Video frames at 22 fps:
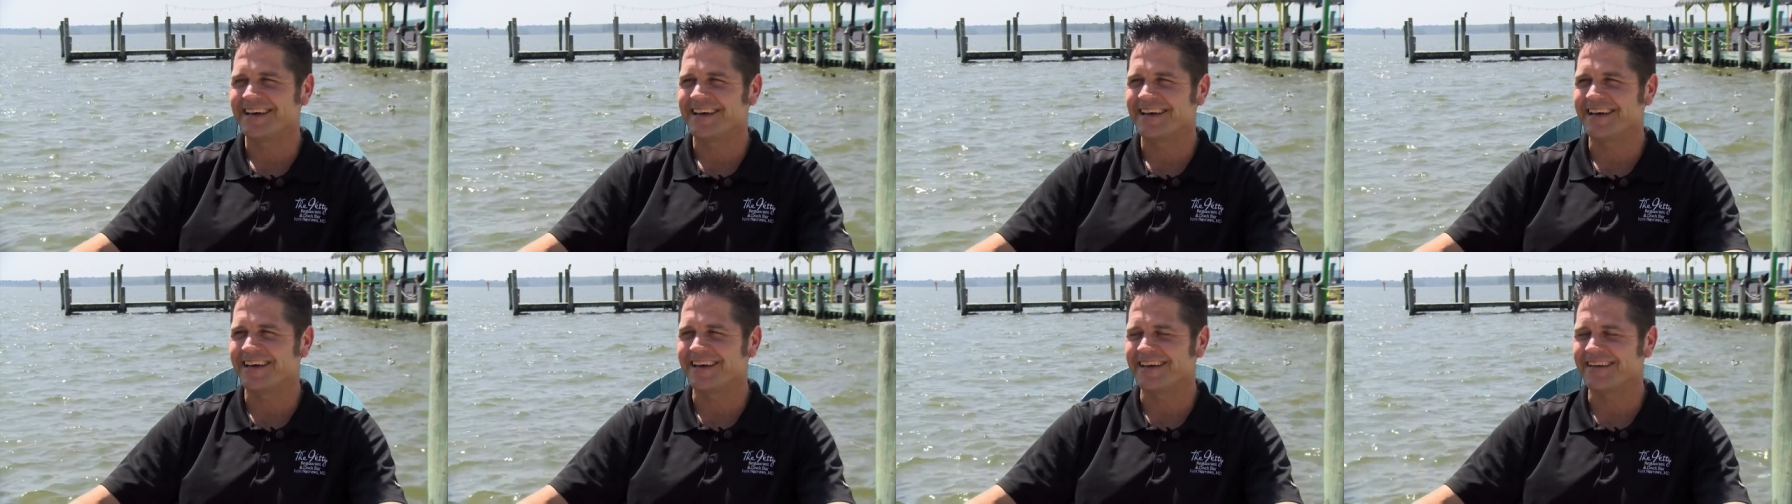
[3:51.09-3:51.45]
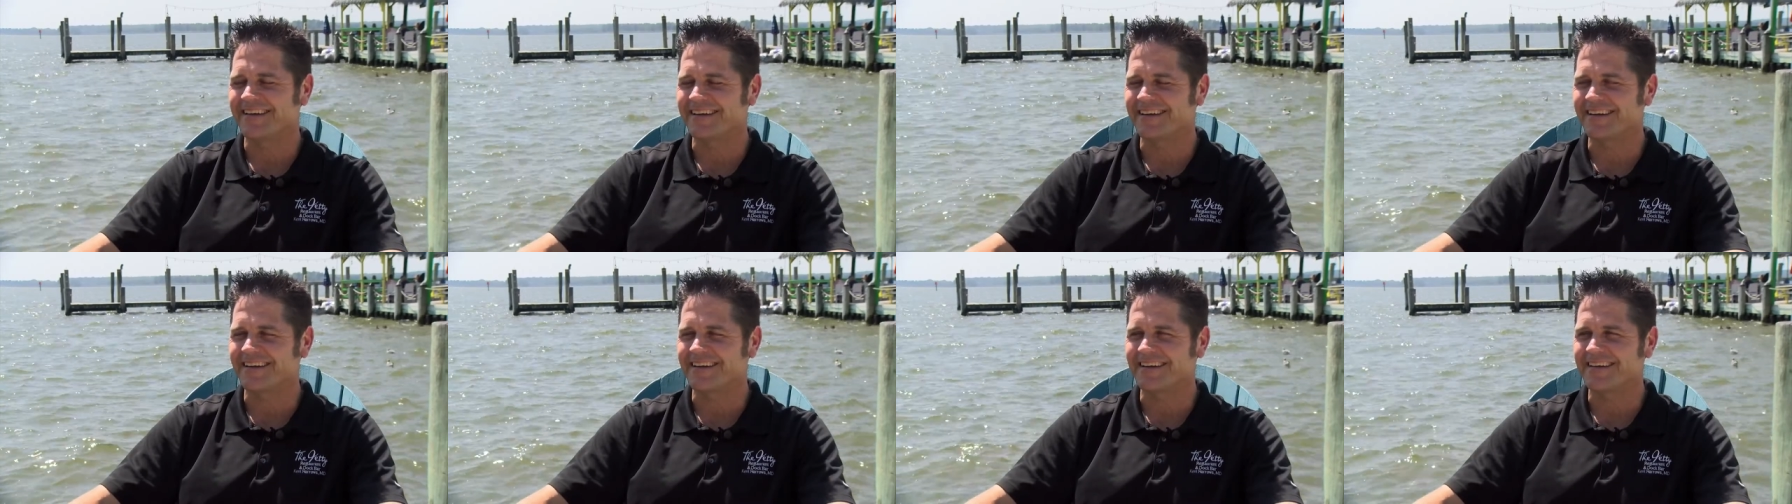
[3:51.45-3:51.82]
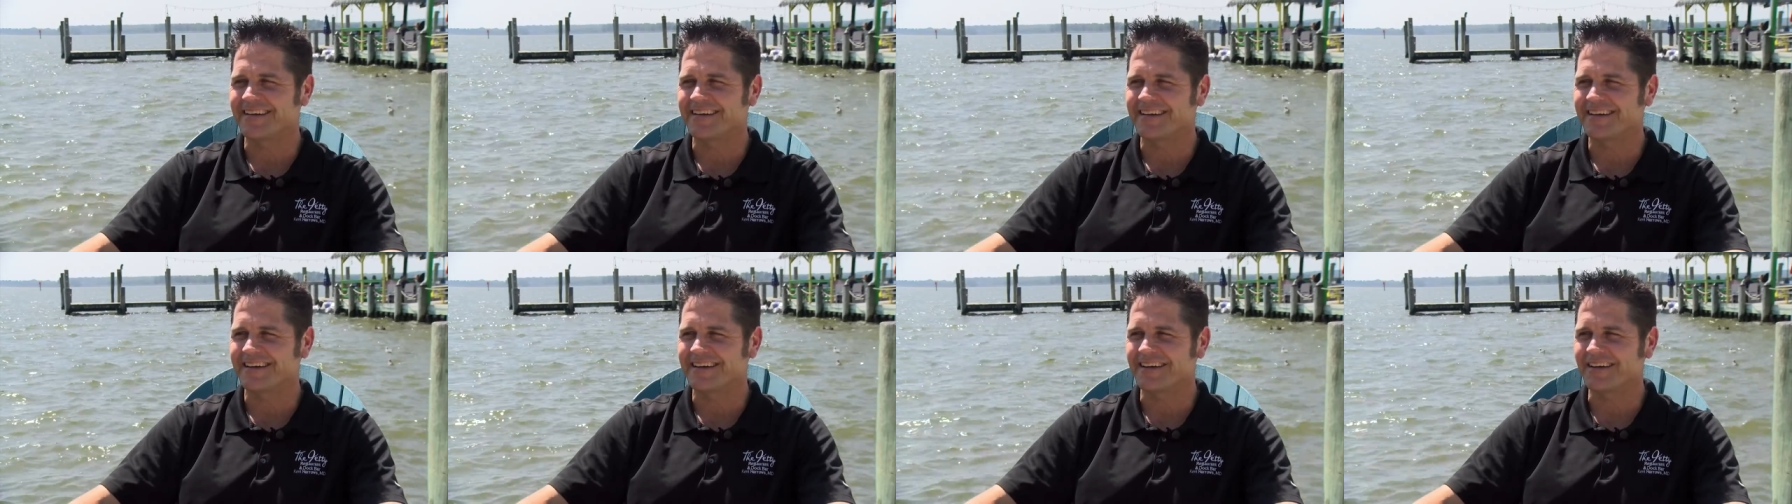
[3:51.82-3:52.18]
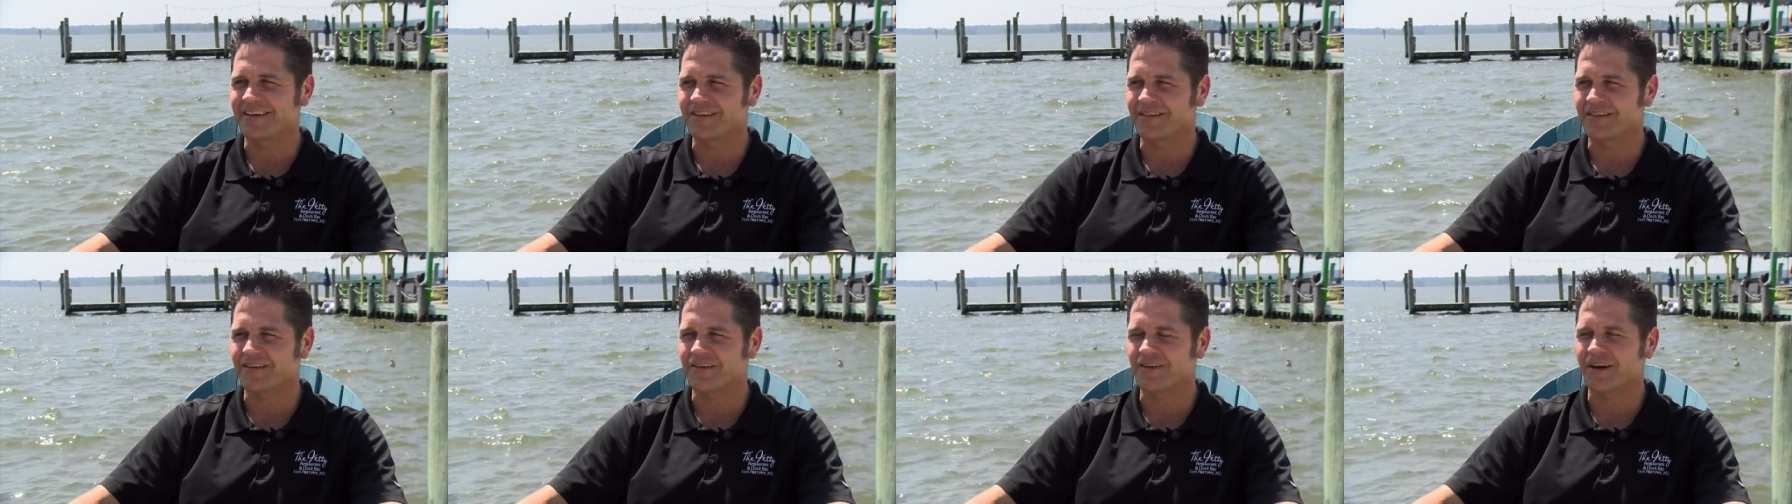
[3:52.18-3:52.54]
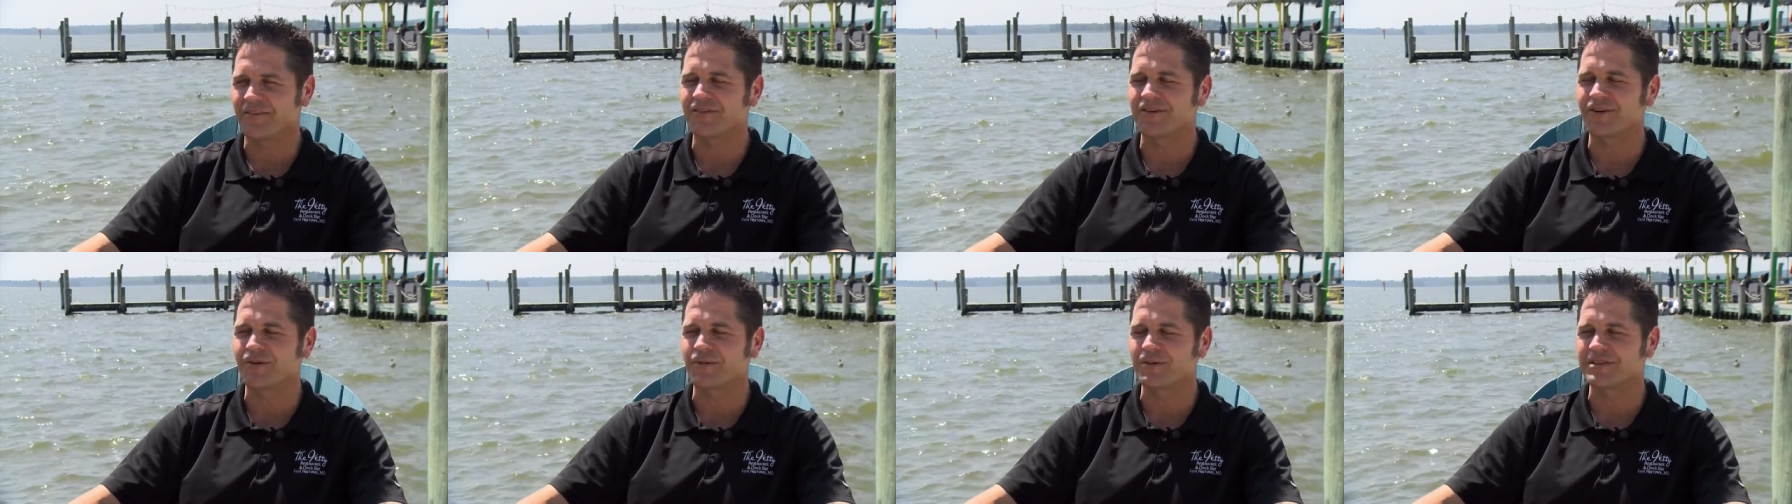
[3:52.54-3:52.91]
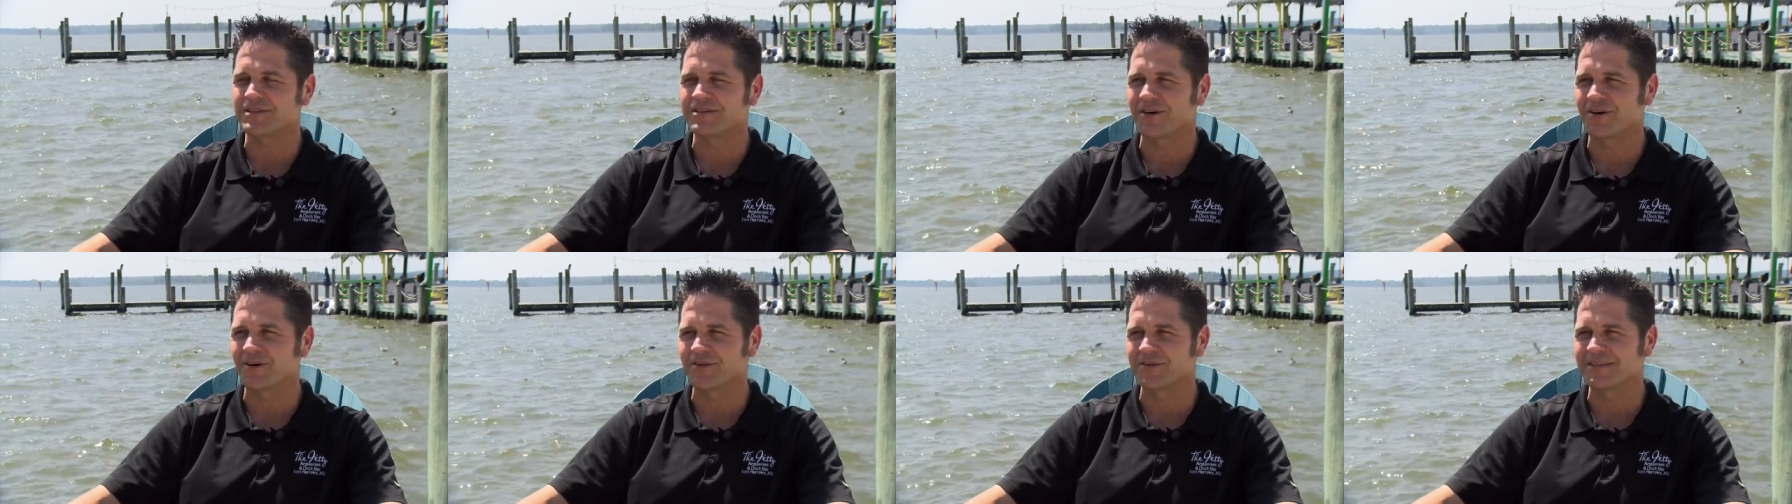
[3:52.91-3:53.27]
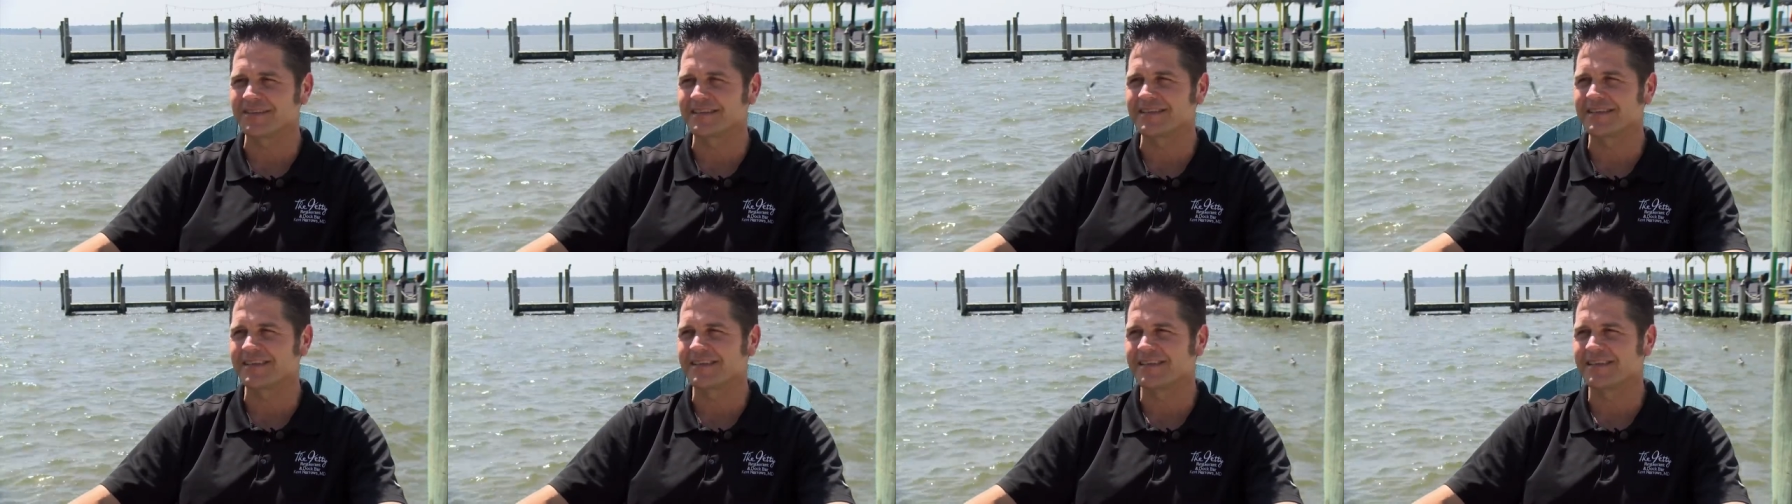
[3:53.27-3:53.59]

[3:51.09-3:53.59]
and uh, you know, you have good results.